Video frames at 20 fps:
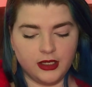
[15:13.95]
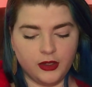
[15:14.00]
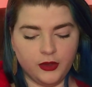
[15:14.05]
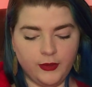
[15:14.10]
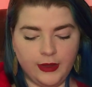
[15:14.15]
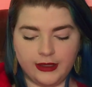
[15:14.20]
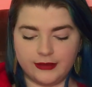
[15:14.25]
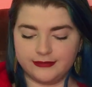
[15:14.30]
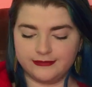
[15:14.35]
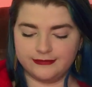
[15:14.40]

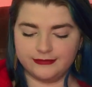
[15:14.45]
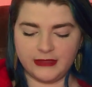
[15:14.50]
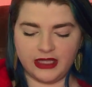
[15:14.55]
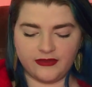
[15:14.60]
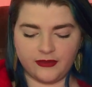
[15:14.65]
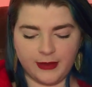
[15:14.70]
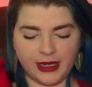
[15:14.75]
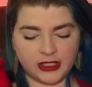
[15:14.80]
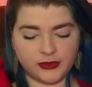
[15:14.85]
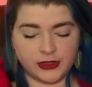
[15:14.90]
Well,
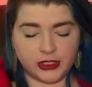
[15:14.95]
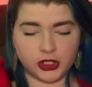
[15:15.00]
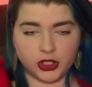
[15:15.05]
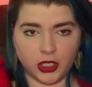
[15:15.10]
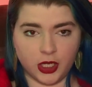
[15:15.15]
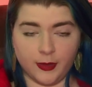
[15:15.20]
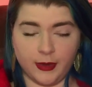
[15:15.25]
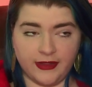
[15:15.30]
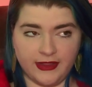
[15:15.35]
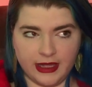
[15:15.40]
never mind, we can
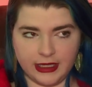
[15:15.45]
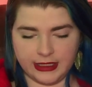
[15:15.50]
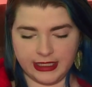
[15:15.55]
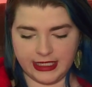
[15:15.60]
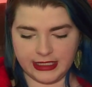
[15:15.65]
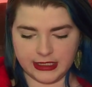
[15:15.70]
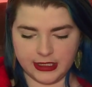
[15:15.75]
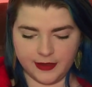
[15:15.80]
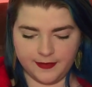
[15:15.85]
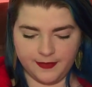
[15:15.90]
talk about that
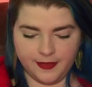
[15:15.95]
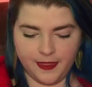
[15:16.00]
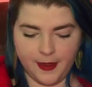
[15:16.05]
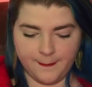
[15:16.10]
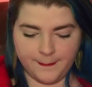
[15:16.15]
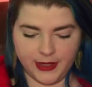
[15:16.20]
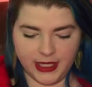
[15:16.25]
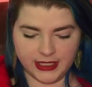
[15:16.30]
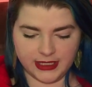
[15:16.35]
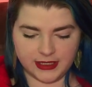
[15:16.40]
later.
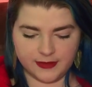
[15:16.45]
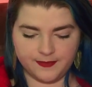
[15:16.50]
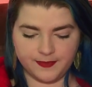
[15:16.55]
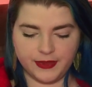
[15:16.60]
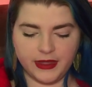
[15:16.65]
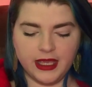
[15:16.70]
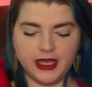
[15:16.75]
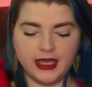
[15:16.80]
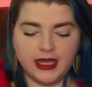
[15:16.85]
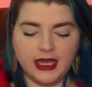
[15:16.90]
But
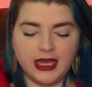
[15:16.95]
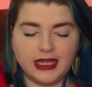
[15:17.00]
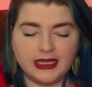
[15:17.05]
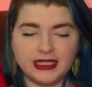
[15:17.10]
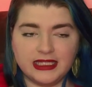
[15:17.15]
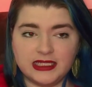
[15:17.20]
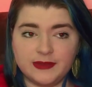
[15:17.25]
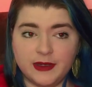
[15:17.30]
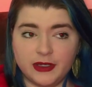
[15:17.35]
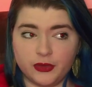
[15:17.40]

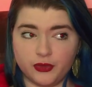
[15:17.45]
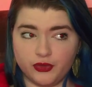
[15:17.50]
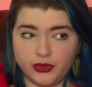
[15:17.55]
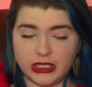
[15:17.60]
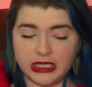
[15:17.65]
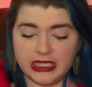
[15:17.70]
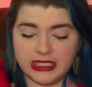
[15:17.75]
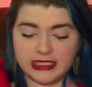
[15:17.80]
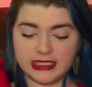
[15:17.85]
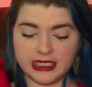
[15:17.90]
Elizabeth
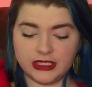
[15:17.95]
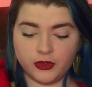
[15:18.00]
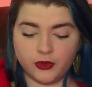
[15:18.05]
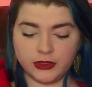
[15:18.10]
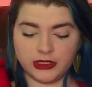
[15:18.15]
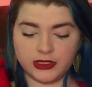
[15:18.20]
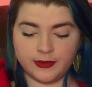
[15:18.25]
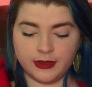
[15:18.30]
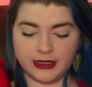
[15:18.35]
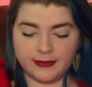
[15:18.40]
really did go
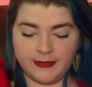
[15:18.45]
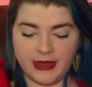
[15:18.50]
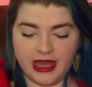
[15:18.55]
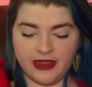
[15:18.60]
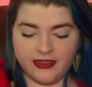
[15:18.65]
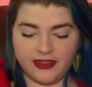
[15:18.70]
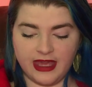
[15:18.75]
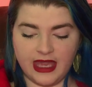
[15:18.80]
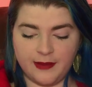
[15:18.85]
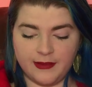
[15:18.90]
to
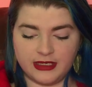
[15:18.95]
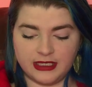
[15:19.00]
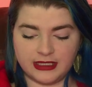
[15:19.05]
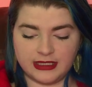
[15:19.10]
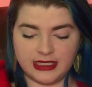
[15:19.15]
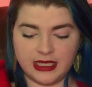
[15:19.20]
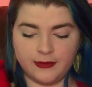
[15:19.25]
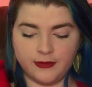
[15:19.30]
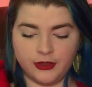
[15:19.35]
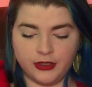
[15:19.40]
Bethlehem in
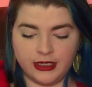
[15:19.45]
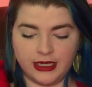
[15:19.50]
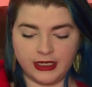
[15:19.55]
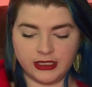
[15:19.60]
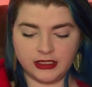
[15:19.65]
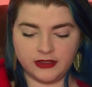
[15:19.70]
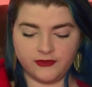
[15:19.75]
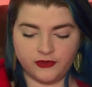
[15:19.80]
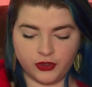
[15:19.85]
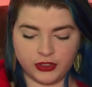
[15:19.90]
December
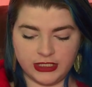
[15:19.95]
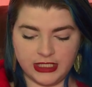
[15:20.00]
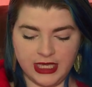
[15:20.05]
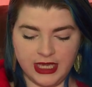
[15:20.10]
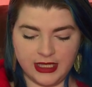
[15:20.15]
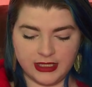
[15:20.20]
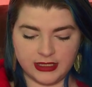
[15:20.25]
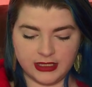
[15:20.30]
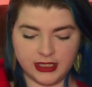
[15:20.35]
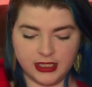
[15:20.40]

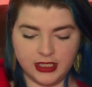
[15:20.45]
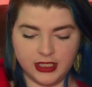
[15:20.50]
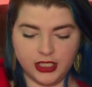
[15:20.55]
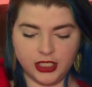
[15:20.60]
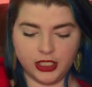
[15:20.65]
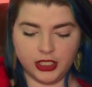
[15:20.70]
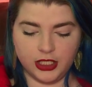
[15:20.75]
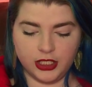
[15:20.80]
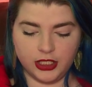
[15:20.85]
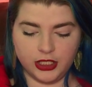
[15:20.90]
1948.
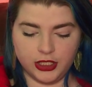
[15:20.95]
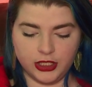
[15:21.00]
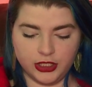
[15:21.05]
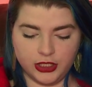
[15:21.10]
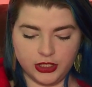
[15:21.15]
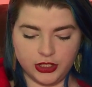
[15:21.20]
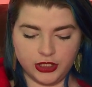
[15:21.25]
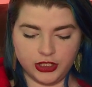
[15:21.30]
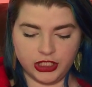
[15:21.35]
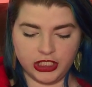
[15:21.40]

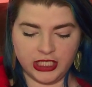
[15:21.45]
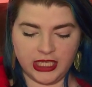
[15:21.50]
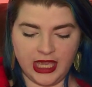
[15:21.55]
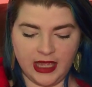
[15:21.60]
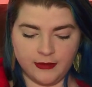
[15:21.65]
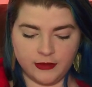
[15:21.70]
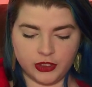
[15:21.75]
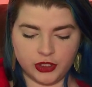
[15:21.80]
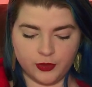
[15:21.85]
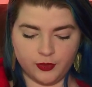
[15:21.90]
She
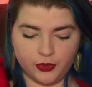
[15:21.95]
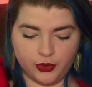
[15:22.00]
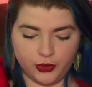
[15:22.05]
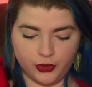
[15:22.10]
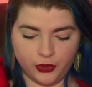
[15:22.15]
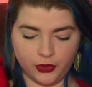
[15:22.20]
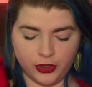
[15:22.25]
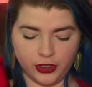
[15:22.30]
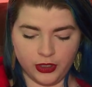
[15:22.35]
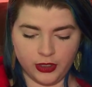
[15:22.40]
came to
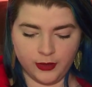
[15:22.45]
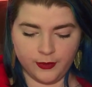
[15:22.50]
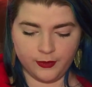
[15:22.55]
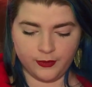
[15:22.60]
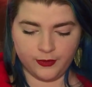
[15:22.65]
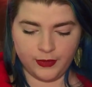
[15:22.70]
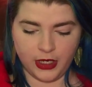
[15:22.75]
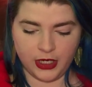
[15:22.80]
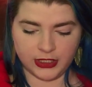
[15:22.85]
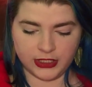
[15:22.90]
poor,
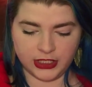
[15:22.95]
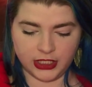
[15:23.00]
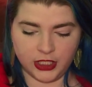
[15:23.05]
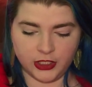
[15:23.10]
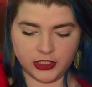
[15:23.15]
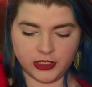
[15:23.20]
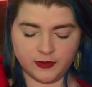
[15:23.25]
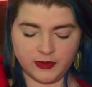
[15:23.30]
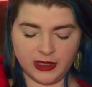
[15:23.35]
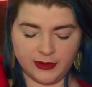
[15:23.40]

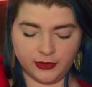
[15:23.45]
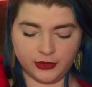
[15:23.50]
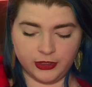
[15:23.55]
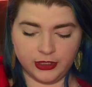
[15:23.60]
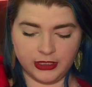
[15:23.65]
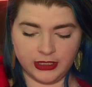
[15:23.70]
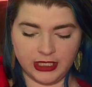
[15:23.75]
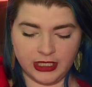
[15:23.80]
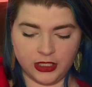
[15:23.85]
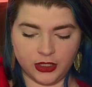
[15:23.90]
persecuted people
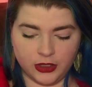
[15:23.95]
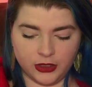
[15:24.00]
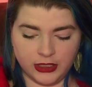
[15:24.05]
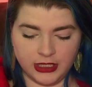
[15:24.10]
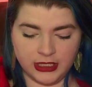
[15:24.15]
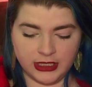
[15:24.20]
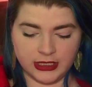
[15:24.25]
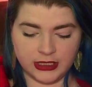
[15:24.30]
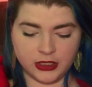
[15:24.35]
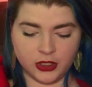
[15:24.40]
who
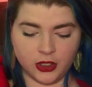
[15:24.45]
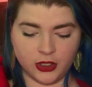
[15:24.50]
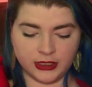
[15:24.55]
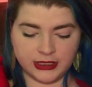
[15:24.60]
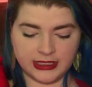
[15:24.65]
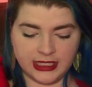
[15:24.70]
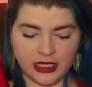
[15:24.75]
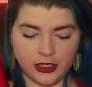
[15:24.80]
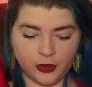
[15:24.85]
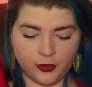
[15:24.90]
needed
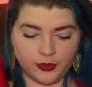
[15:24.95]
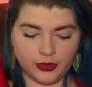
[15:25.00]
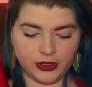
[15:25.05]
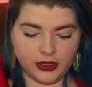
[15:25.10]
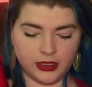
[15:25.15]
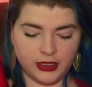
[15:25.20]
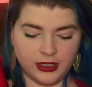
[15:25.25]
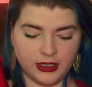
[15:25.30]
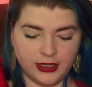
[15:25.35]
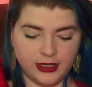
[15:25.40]
God's help.
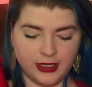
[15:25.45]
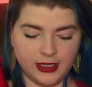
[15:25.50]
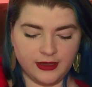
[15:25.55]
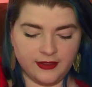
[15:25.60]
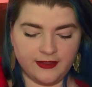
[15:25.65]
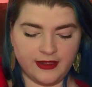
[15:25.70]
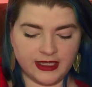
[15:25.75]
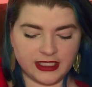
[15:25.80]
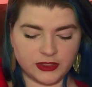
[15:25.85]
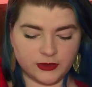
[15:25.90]

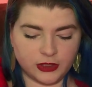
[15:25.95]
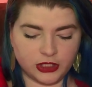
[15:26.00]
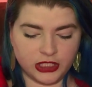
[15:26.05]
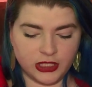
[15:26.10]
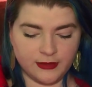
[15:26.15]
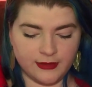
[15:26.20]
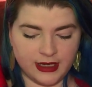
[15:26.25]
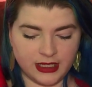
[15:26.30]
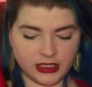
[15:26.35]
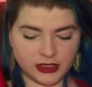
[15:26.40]
That's what she
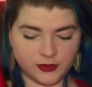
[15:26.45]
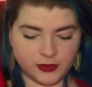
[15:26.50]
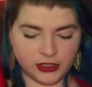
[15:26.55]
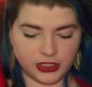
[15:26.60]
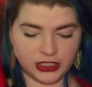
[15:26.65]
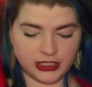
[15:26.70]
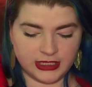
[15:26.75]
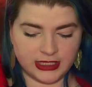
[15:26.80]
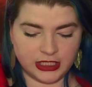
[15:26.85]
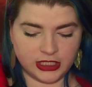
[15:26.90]
meant when
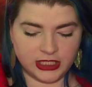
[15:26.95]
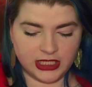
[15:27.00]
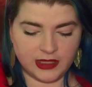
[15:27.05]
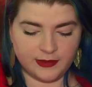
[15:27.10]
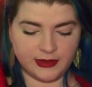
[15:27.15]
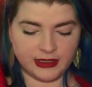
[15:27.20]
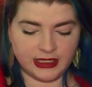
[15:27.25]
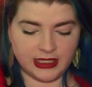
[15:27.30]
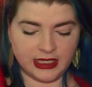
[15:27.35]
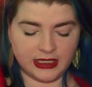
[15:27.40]
she said she had
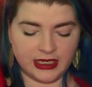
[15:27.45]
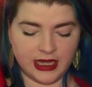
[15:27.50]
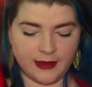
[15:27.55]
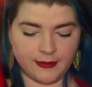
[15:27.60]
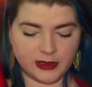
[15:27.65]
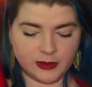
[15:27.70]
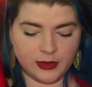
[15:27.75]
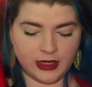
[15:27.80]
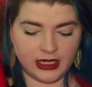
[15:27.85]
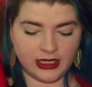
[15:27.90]
been
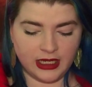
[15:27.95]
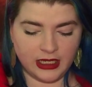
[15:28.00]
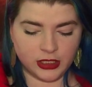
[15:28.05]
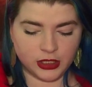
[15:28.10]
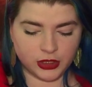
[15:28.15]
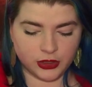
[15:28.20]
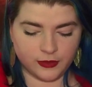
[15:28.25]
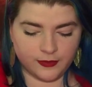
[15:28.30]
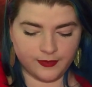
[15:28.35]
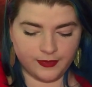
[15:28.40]
kidnapped by an
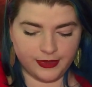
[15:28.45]
angel.